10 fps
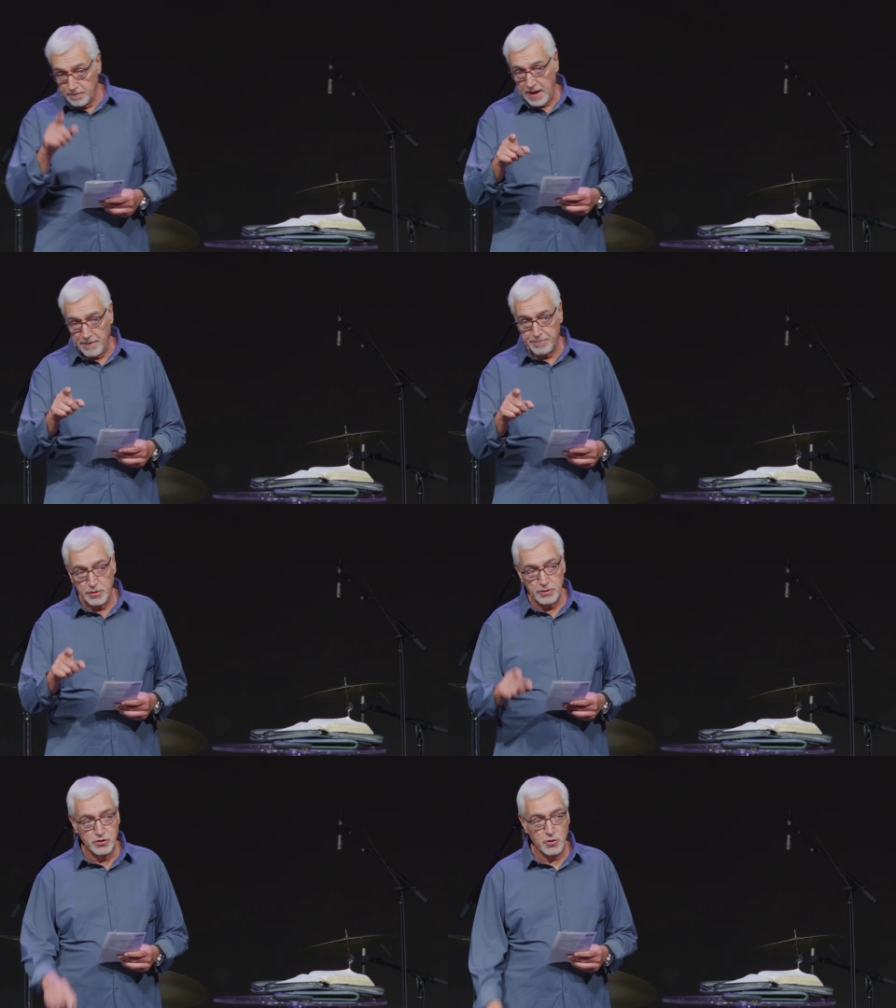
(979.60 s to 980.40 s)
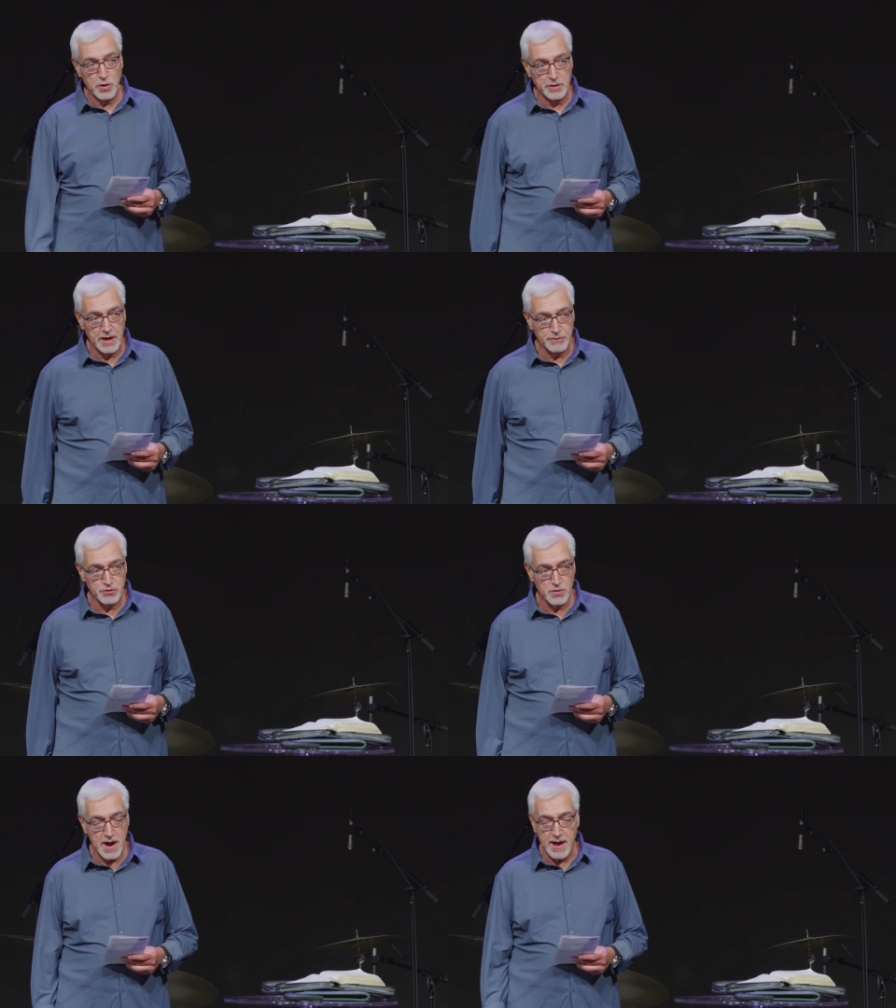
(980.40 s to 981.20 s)
have pure joy when you have
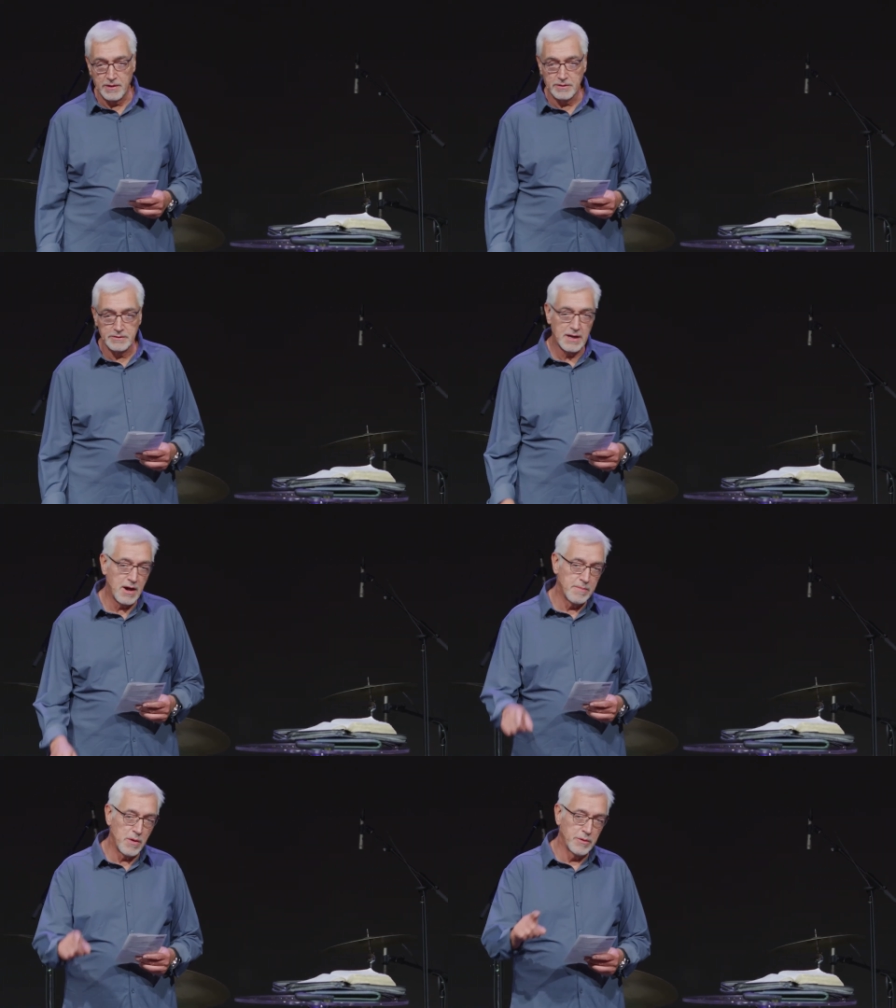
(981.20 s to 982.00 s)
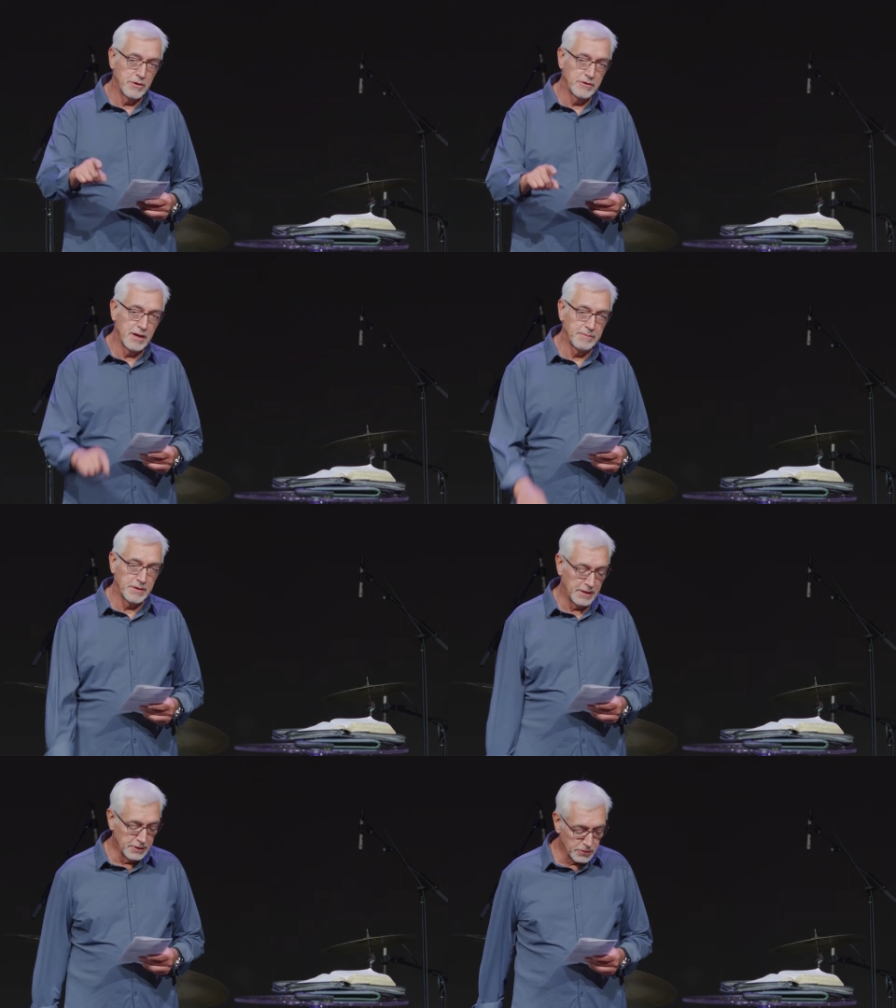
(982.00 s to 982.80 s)
trials. Now, how about when you're
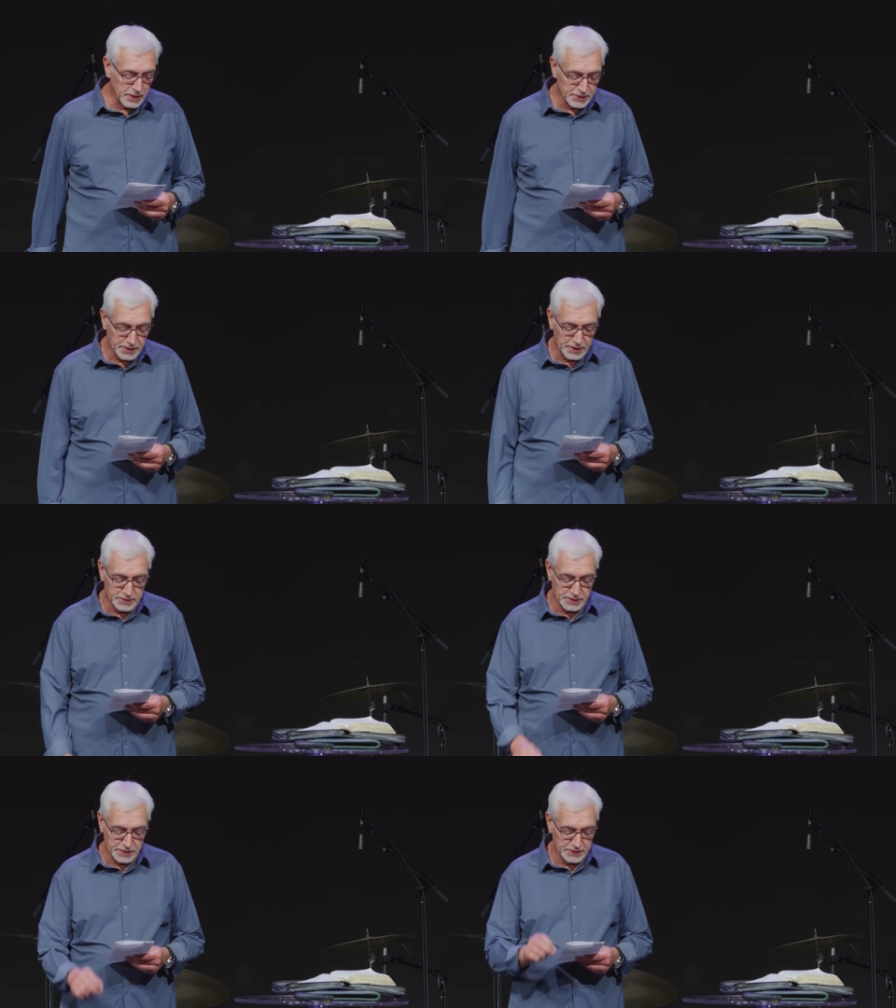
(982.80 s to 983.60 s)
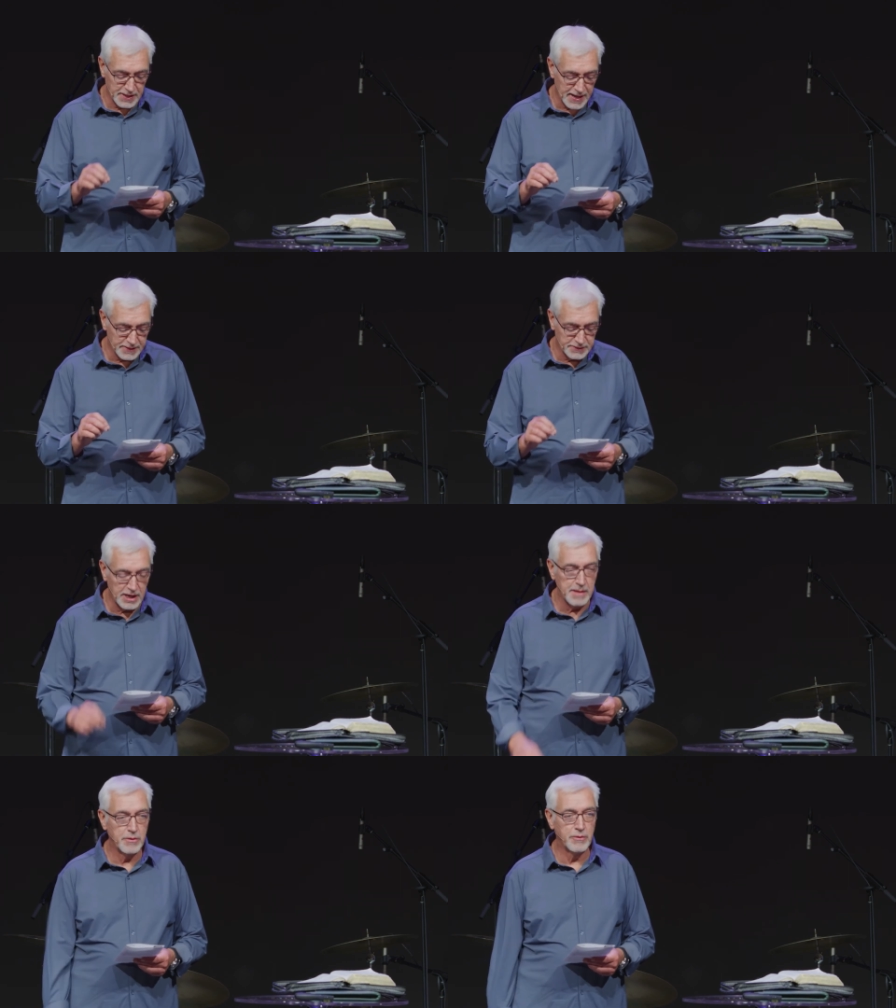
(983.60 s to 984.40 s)
tempted? Interesting, it's the exact
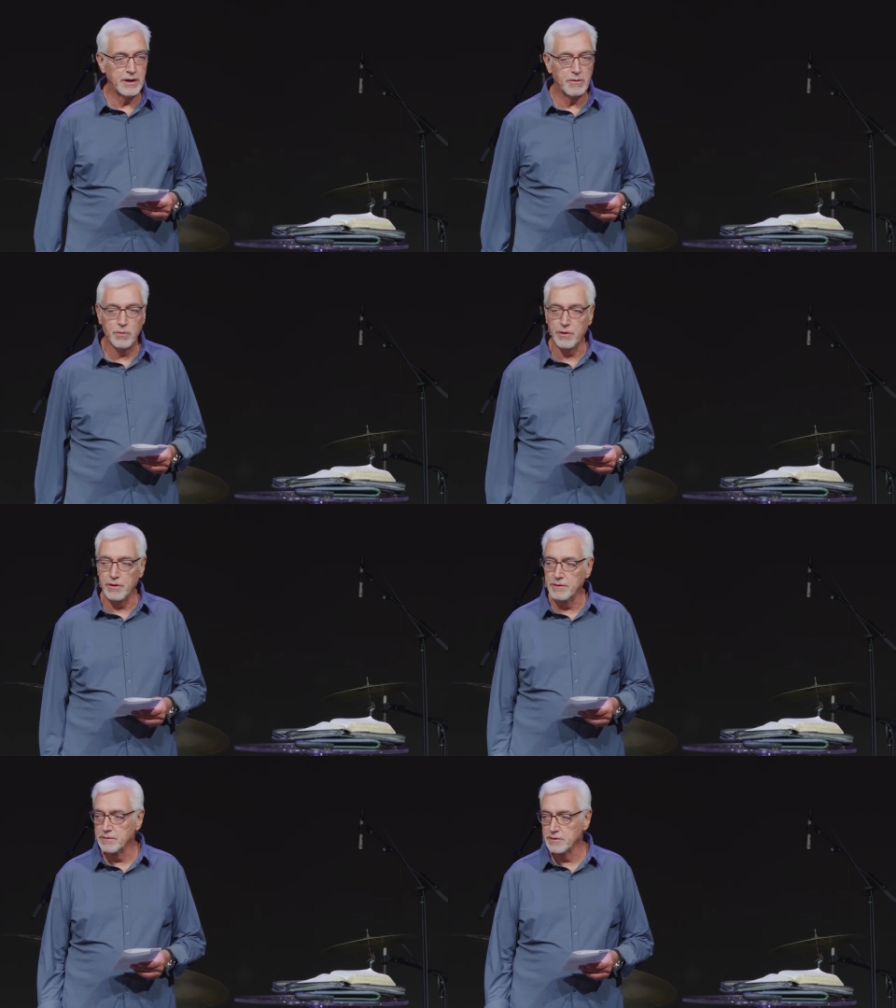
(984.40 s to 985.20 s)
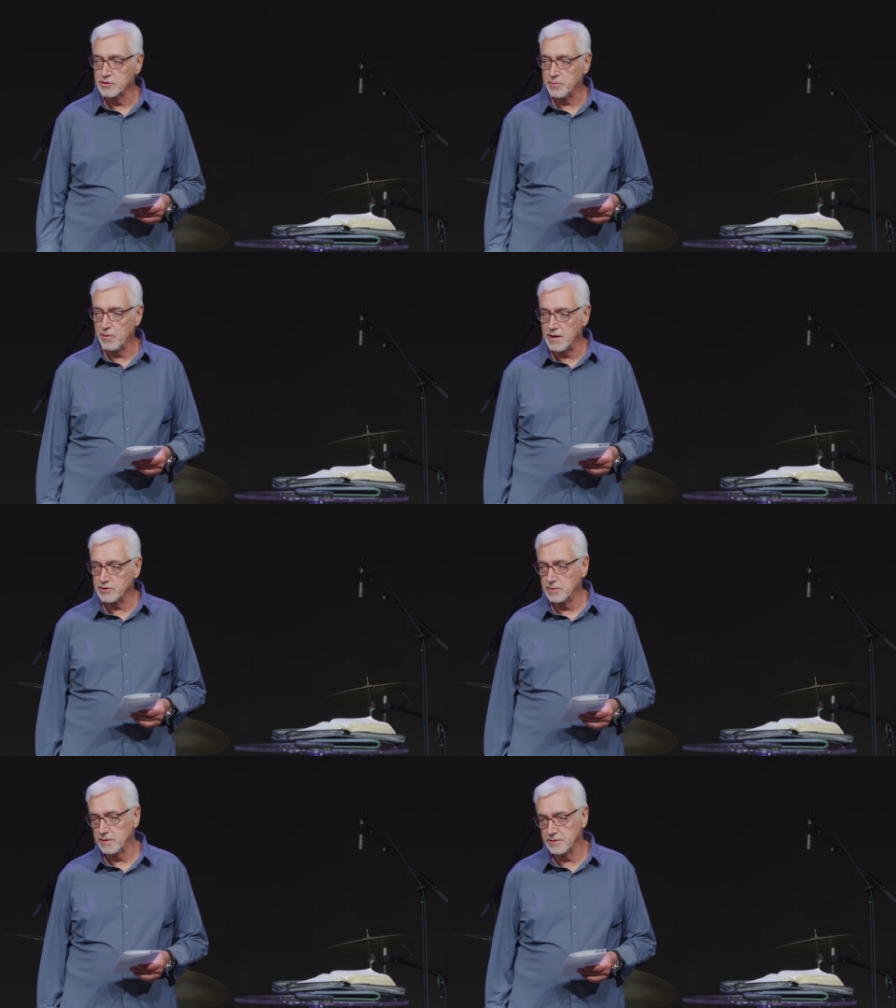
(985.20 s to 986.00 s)
same Greek word. It's
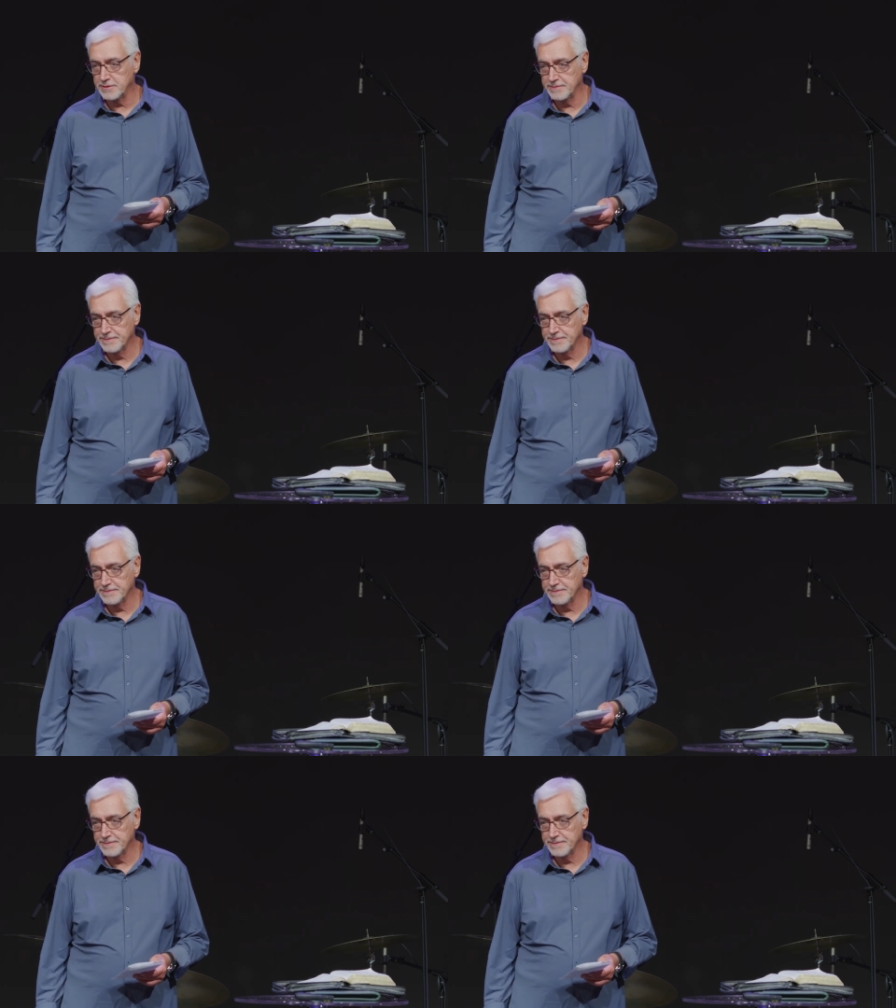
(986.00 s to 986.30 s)
peirasmos.